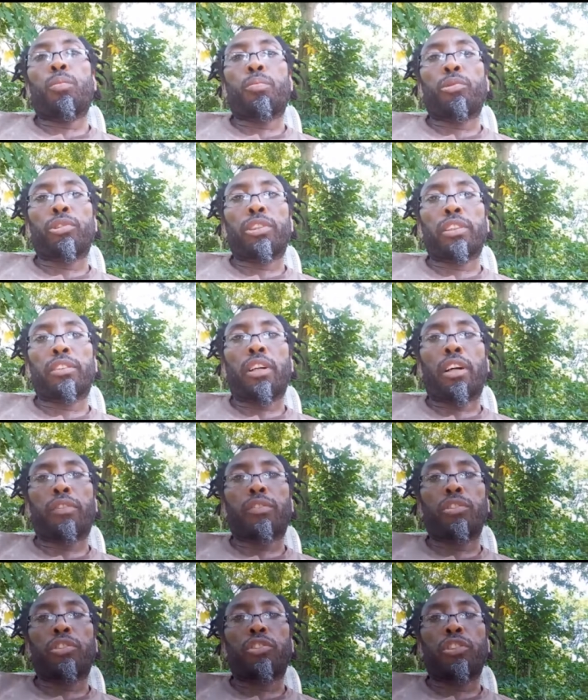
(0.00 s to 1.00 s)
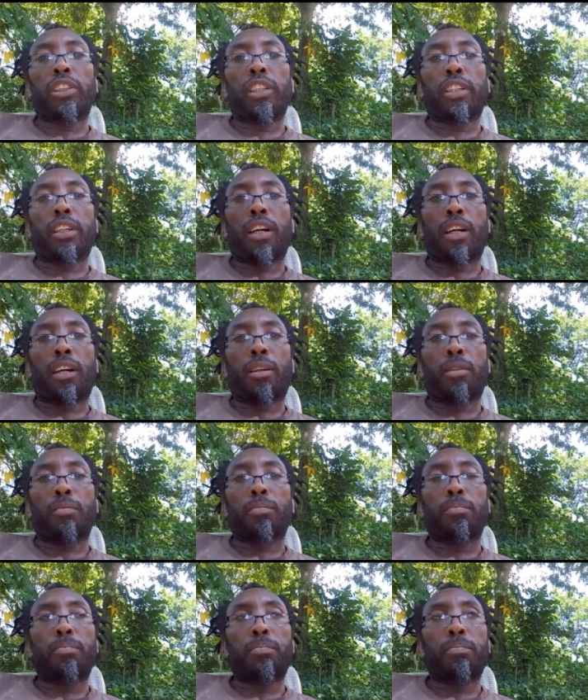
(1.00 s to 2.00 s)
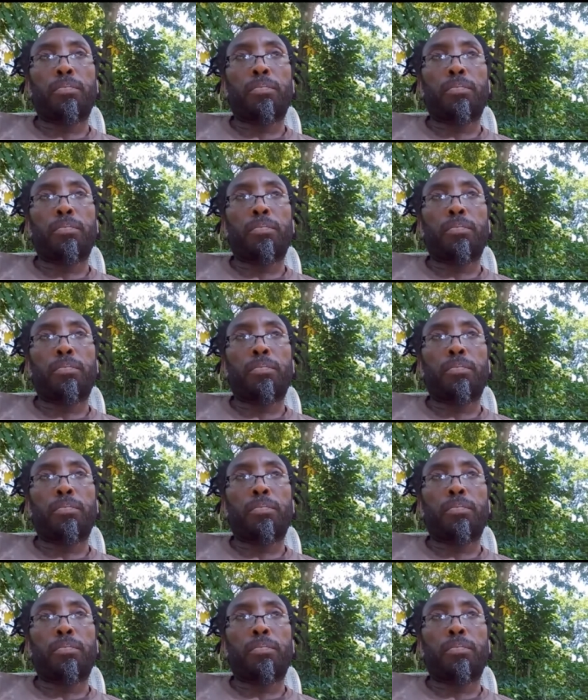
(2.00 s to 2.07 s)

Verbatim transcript: process you have to drink um